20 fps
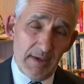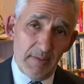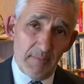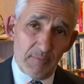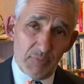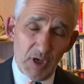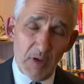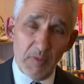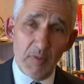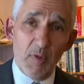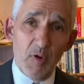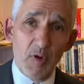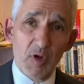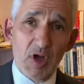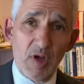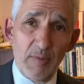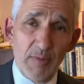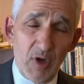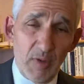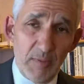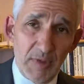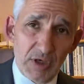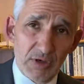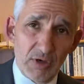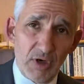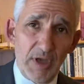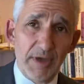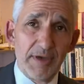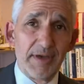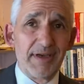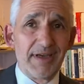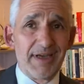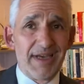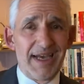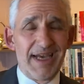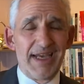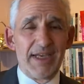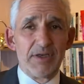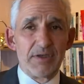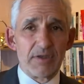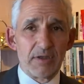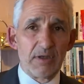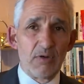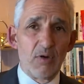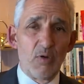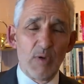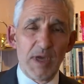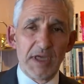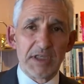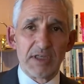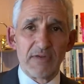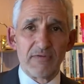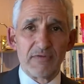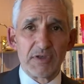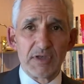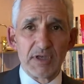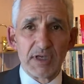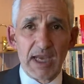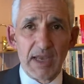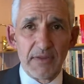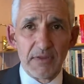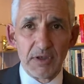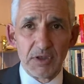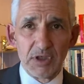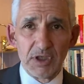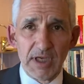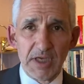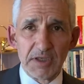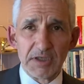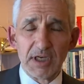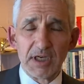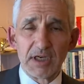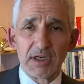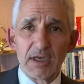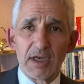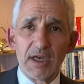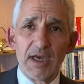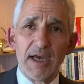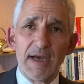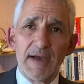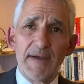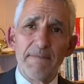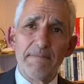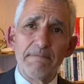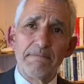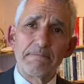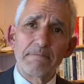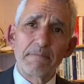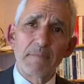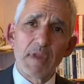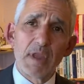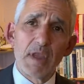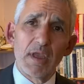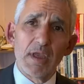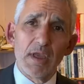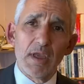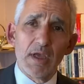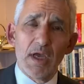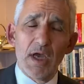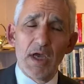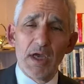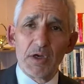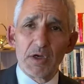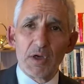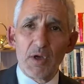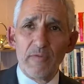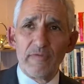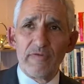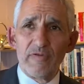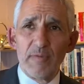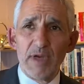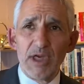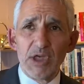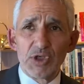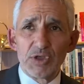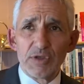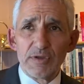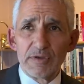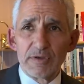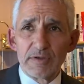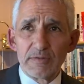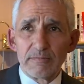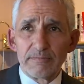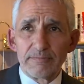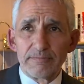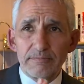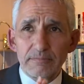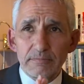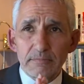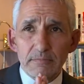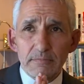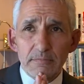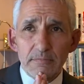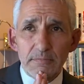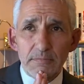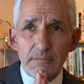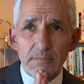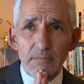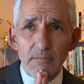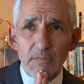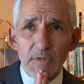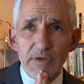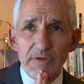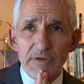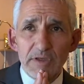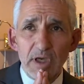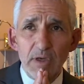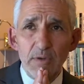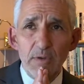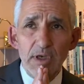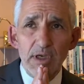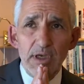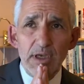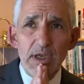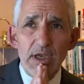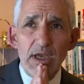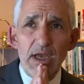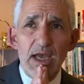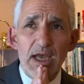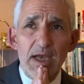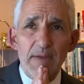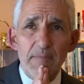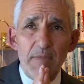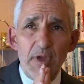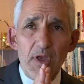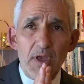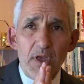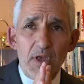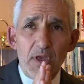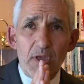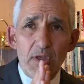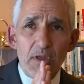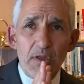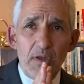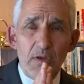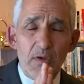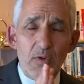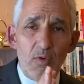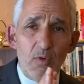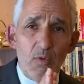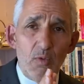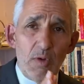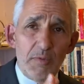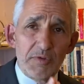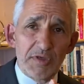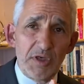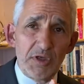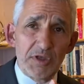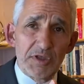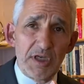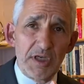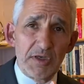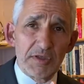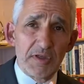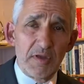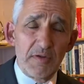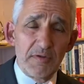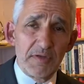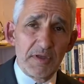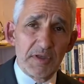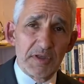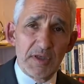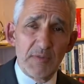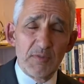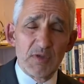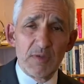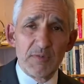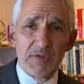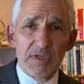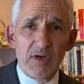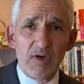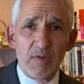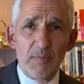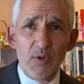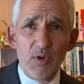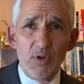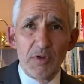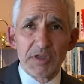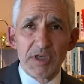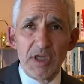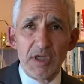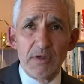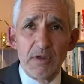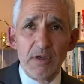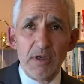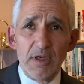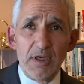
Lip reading: probable Omicron, and they were waiting to get the genetic confirmations. So what was interesting is that the symptoms they reported